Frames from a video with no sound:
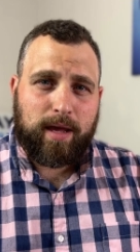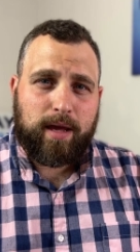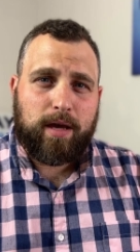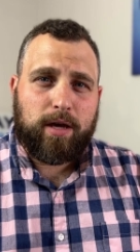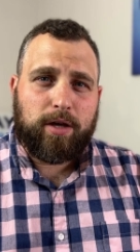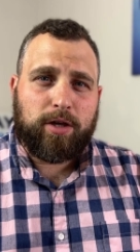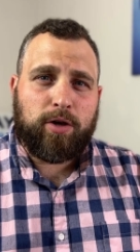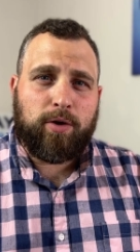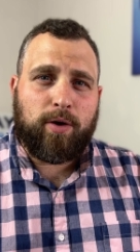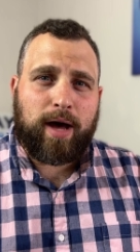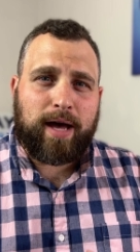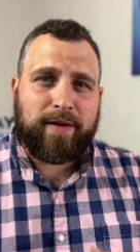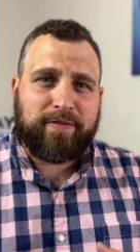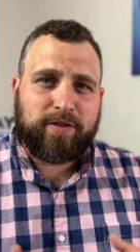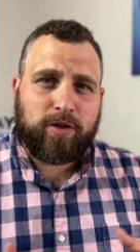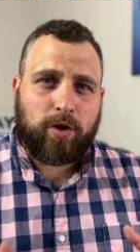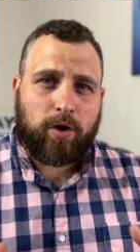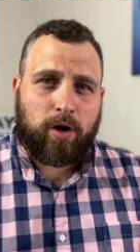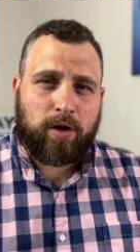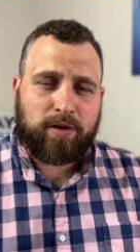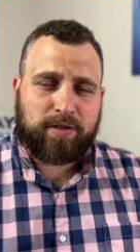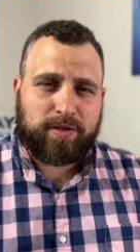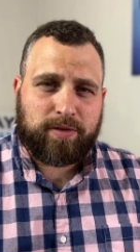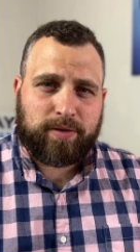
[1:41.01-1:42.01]
you have to
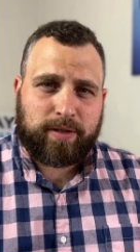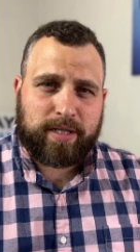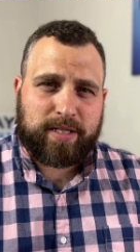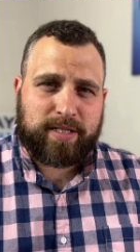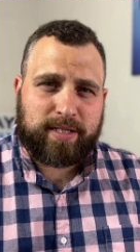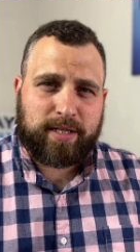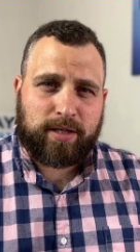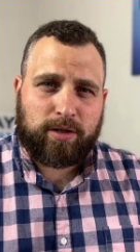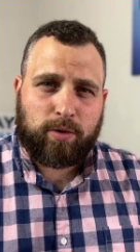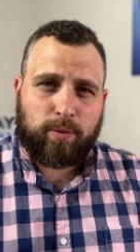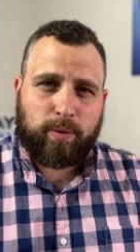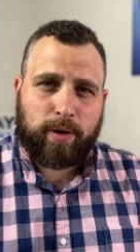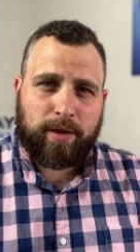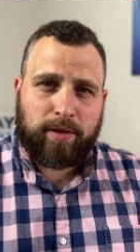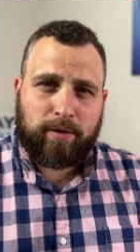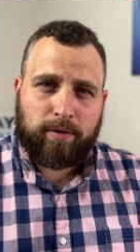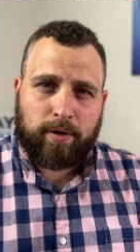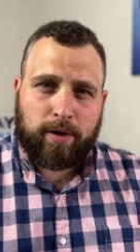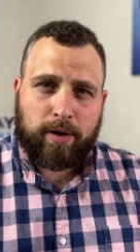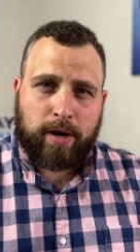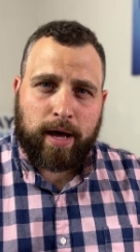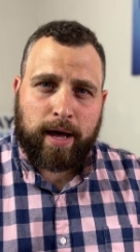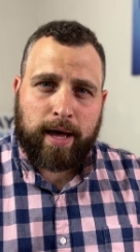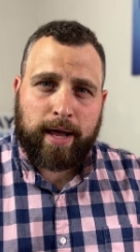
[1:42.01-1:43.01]
also consider whether or
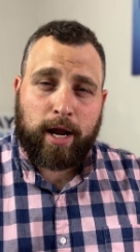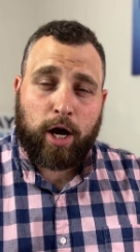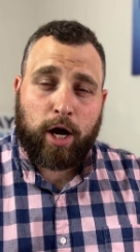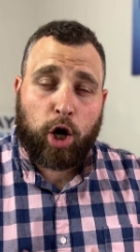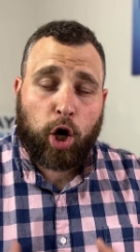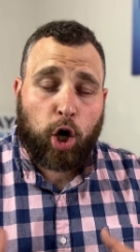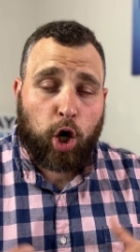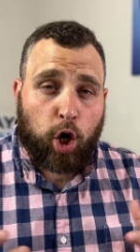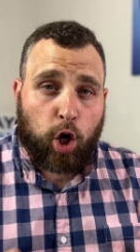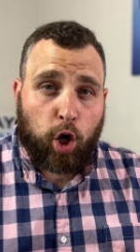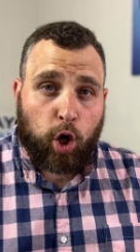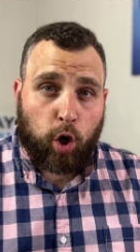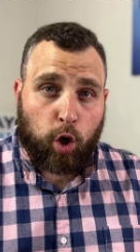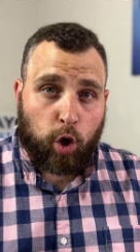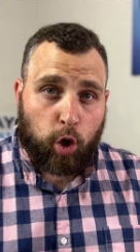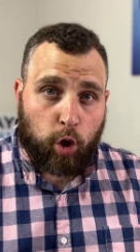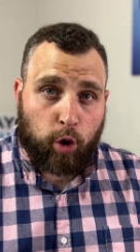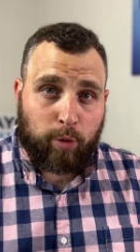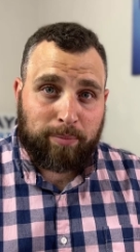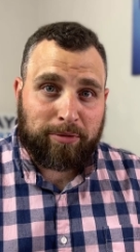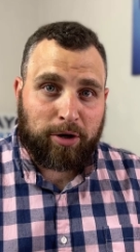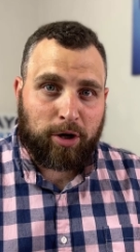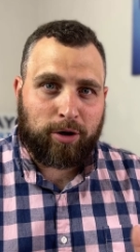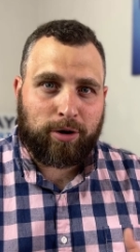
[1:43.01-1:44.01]
not a
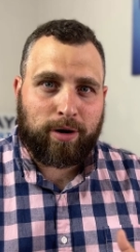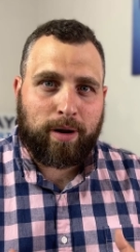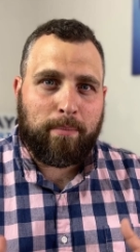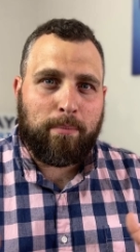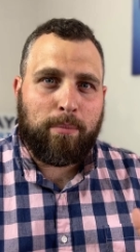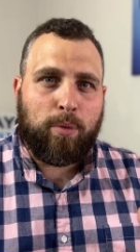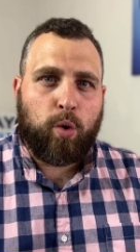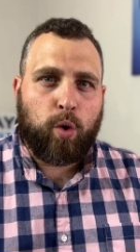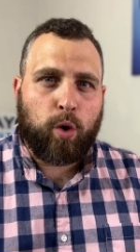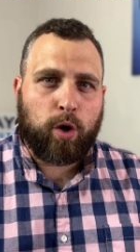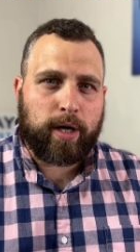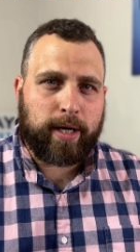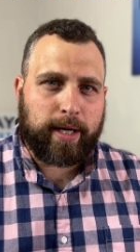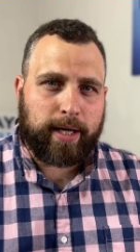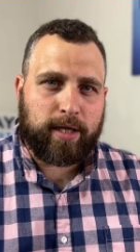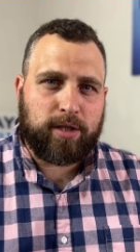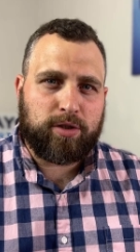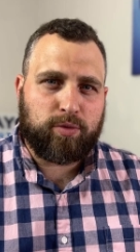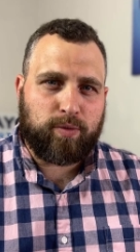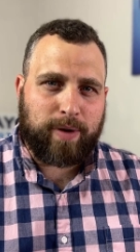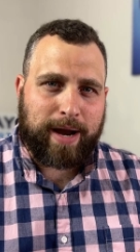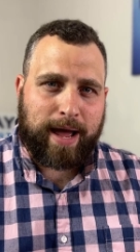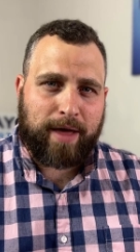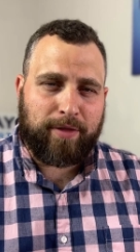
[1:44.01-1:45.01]
home or a mortgage,
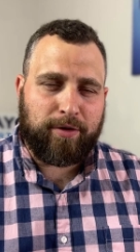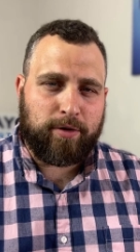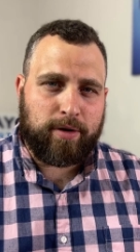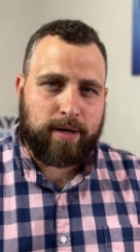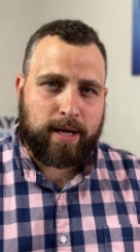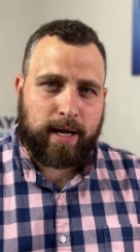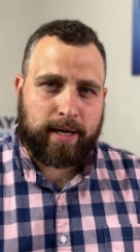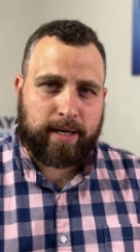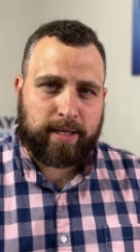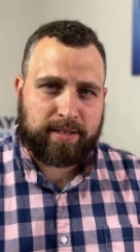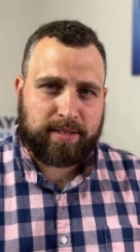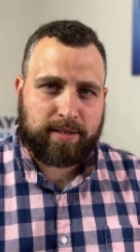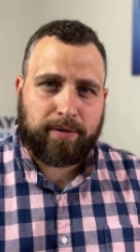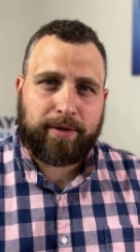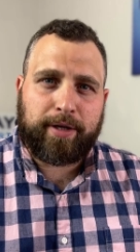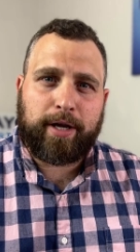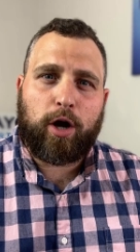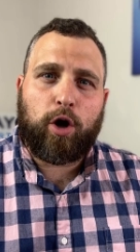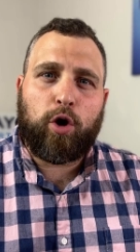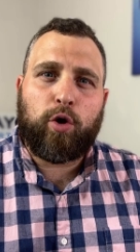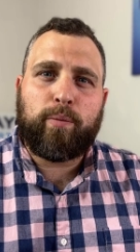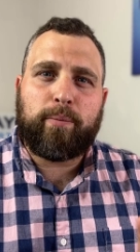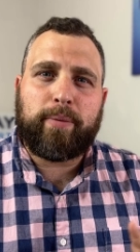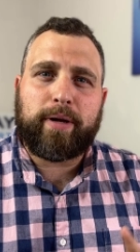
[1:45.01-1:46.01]
rather, not necessarily a
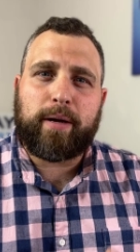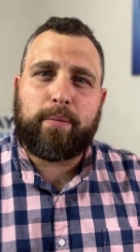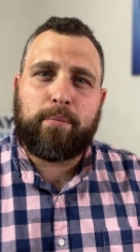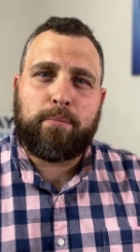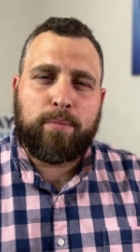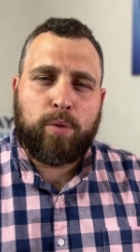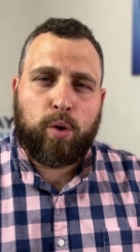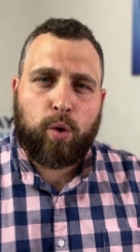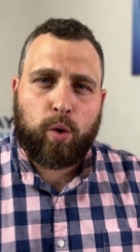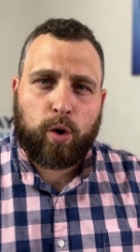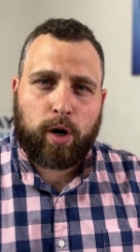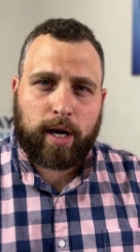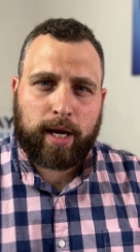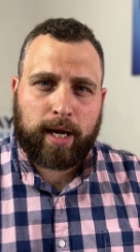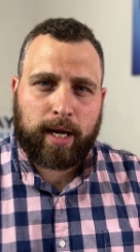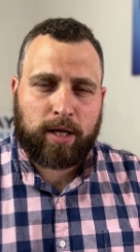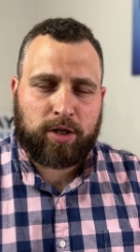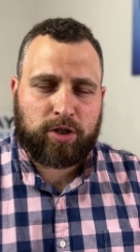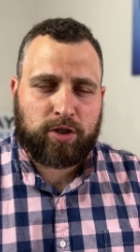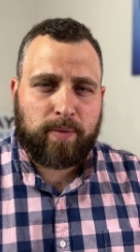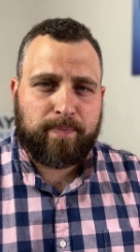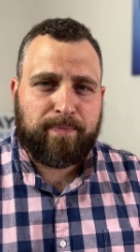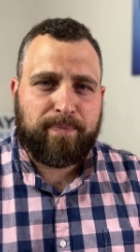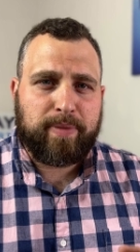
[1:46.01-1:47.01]
home, but a mortgage
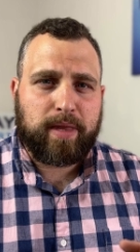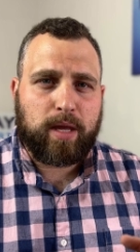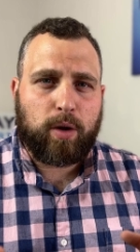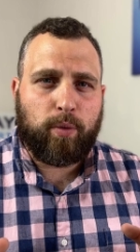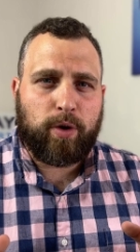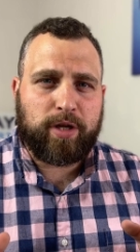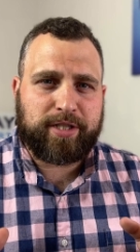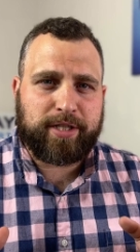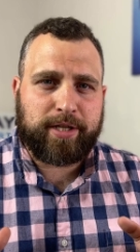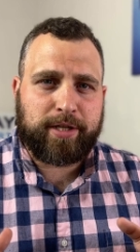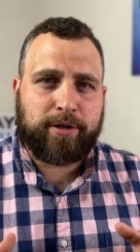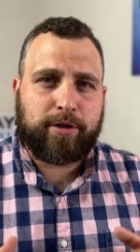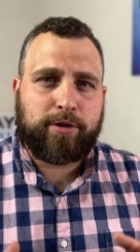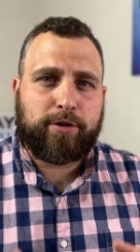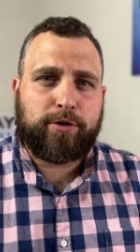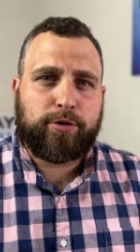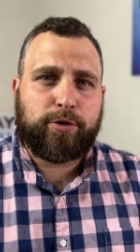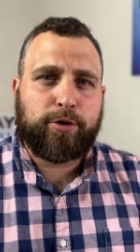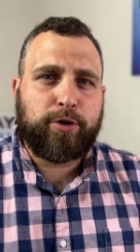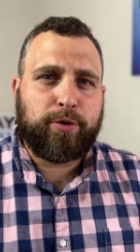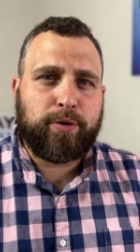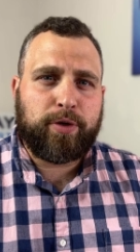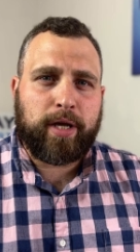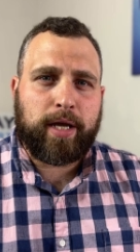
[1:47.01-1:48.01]
was
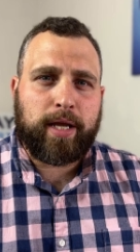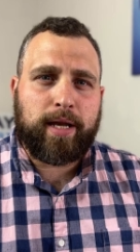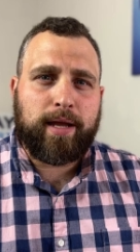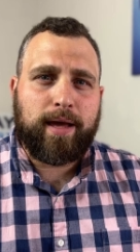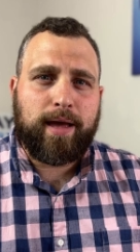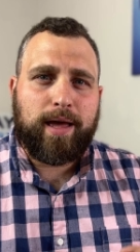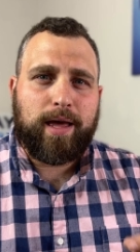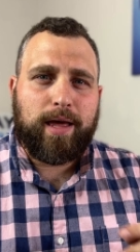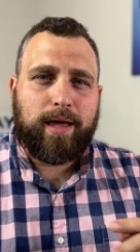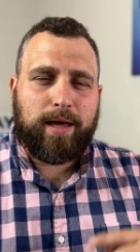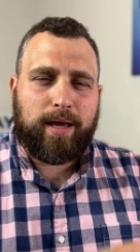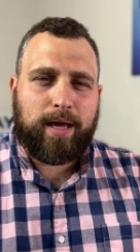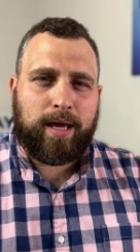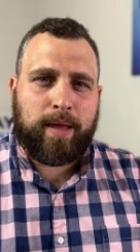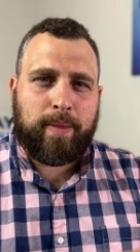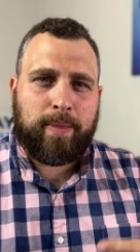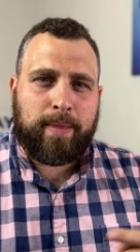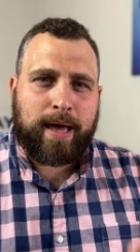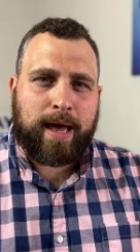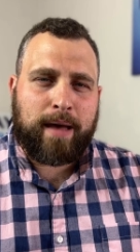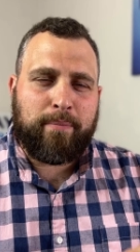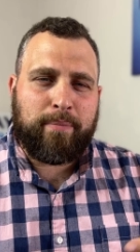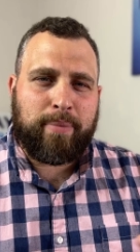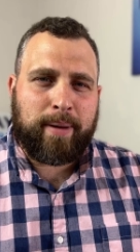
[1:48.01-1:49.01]
included in
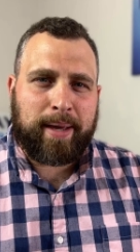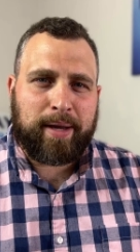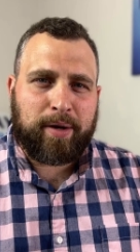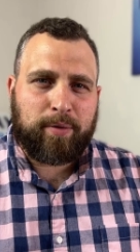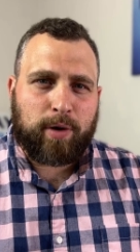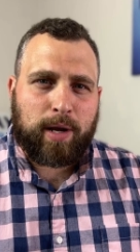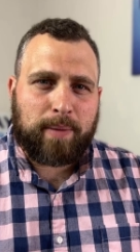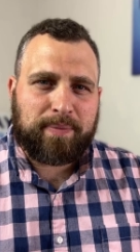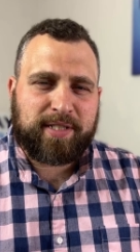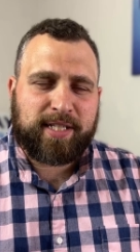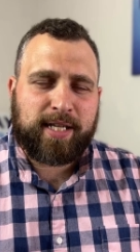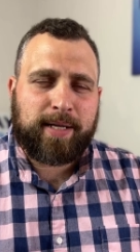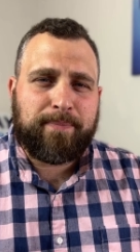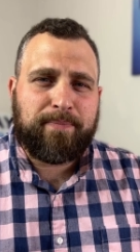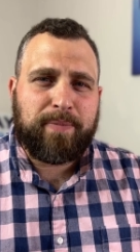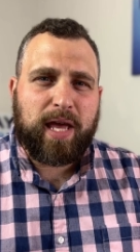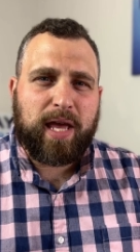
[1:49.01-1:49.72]
that bankruptcy